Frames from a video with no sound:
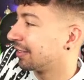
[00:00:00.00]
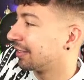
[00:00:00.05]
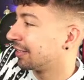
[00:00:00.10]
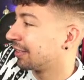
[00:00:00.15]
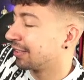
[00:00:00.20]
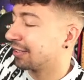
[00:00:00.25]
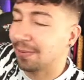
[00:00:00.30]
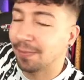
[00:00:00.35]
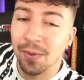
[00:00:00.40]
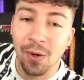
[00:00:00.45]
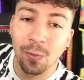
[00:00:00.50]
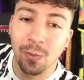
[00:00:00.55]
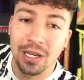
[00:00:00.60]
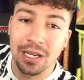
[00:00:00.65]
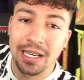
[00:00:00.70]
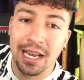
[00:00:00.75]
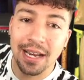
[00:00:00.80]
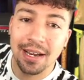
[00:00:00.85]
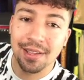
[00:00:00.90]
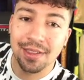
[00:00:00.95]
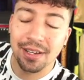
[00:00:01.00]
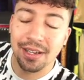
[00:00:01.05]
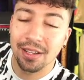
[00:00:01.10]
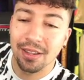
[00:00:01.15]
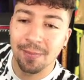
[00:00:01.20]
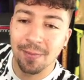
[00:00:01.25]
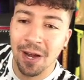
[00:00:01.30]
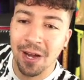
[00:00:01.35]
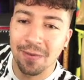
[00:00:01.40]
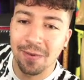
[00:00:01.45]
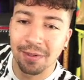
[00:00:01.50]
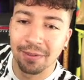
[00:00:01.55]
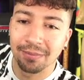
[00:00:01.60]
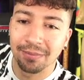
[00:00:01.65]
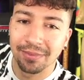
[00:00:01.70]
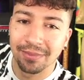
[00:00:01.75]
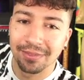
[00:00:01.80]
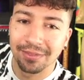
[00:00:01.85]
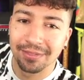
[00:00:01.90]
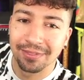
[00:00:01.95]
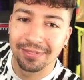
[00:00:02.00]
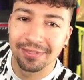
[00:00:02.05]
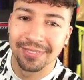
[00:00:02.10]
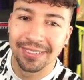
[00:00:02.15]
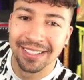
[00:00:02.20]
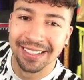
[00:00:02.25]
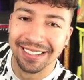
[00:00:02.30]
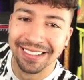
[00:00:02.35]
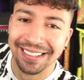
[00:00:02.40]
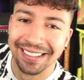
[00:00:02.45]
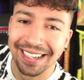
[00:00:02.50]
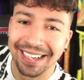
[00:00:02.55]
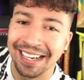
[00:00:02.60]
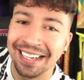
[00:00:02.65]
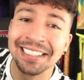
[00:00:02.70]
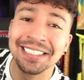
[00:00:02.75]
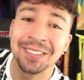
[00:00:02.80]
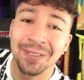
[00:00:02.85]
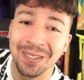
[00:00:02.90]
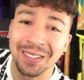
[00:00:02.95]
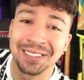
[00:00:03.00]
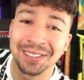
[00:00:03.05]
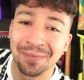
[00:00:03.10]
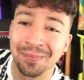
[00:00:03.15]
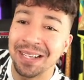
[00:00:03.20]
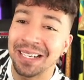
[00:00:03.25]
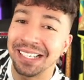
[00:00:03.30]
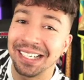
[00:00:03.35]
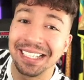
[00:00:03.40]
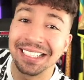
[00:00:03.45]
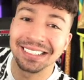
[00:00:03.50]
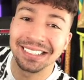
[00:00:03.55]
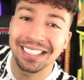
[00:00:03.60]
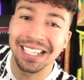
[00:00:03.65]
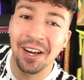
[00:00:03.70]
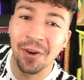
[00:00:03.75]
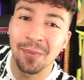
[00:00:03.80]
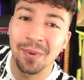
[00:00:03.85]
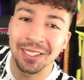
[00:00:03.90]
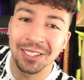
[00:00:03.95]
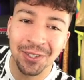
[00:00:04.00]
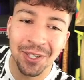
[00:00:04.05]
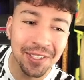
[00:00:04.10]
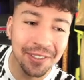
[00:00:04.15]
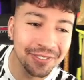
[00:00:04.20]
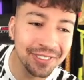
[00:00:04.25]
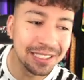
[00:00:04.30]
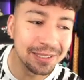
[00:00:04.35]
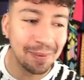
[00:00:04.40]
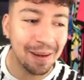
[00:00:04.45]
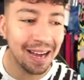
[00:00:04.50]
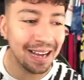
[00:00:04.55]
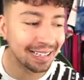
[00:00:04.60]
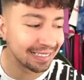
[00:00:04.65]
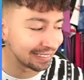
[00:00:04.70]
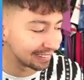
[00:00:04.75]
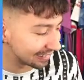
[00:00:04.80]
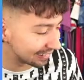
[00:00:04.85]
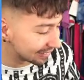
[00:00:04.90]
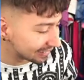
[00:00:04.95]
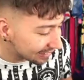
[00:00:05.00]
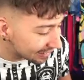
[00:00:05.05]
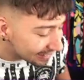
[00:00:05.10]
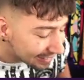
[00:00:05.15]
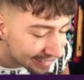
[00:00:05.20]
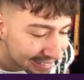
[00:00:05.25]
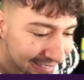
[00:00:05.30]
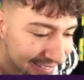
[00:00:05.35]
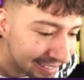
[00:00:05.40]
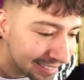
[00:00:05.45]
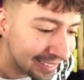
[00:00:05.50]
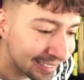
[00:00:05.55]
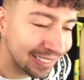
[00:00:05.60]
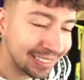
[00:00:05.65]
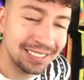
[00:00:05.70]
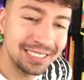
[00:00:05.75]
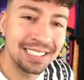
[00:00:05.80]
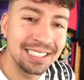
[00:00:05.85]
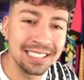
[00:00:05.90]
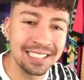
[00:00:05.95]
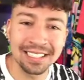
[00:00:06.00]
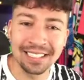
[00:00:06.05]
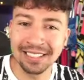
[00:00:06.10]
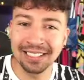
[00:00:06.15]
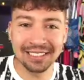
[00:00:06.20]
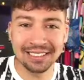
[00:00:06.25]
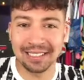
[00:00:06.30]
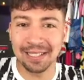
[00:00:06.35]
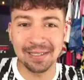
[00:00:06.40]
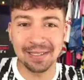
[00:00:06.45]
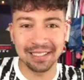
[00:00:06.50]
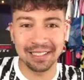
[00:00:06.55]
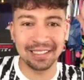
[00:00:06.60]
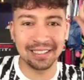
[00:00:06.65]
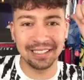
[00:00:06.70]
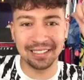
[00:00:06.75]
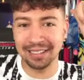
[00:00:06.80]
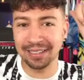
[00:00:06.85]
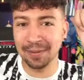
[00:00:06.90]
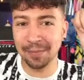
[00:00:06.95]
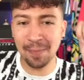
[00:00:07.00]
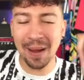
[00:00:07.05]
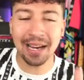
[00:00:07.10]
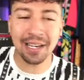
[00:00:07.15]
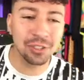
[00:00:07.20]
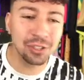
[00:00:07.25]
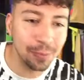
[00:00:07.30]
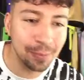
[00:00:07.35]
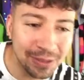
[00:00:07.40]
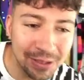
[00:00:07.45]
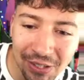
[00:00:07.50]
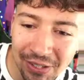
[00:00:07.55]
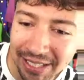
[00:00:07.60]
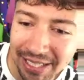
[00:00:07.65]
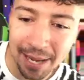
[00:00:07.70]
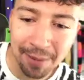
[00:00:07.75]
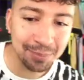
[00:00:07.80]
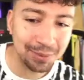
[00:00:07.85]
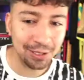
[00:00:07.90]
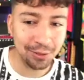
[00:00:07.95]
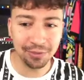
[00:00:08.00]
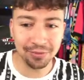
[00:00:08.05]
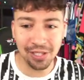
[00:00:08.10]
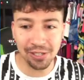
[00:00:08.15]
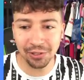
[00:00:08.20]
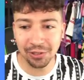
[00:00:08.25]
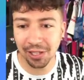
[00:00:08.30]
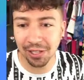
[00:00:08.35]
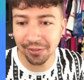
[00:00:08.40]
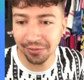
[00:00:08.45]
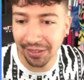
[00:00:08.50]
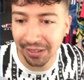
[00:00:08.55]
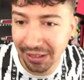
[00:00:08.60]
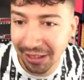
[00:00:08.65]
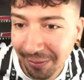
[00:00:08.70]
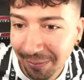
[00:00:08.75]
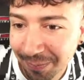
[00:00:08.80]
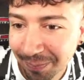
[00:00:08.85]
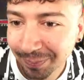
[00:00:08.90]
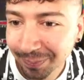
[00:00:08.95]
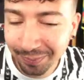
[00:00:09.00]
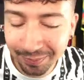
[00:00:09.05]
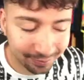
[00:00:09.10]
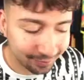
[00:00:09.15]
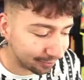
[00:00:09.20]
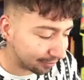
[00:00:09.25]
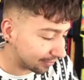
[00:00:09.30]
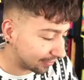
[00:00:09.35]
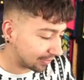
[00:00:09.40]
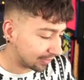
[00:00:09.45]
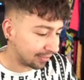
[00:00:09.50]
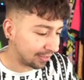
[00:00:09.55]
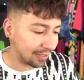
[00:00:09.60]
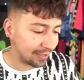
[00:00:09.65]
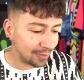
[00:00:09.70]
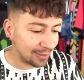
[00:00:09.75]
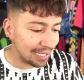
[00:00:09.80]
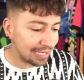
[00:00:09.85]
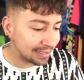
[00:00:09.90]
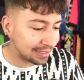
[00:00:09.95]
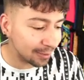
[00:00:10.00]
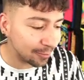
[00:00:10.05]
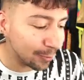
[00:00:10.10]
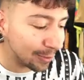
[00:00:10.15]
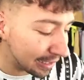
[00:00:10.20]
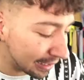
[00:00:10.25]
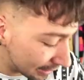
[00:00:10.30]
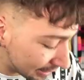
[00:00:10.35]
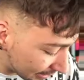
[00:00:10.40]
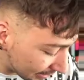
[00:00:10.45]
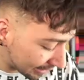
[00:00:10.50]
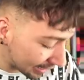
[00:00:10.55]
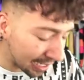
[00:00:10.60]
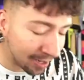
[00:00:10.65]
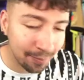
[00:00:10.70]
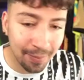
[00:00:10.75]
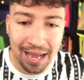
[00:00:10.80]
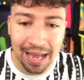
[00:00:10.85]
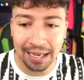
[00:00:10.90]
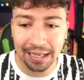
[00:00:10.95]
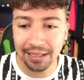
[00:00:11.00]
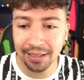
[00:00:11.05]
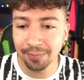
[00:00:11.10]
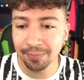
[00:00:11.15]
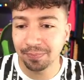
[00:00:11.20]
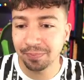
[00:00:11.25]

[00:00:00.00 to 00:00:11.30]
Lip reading: Because I'm not winning anything at the moment. I need to win some mini leagues and get all my trophies back. Because the backdrop is looking empty with no trophies. Right, we need to get them back.